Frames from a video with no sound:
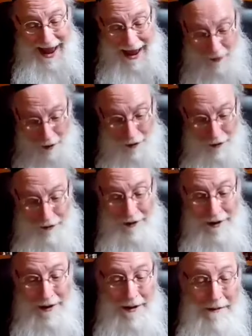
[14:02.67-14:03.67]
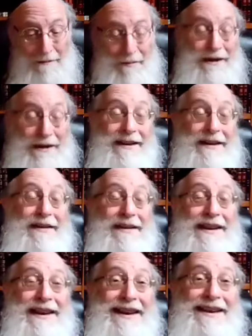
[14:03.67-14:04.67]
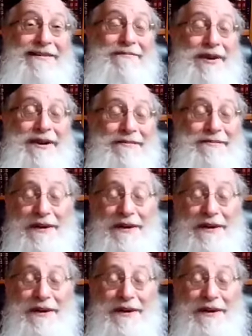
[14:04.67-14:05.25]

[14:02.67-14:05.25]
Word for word: at all. But the but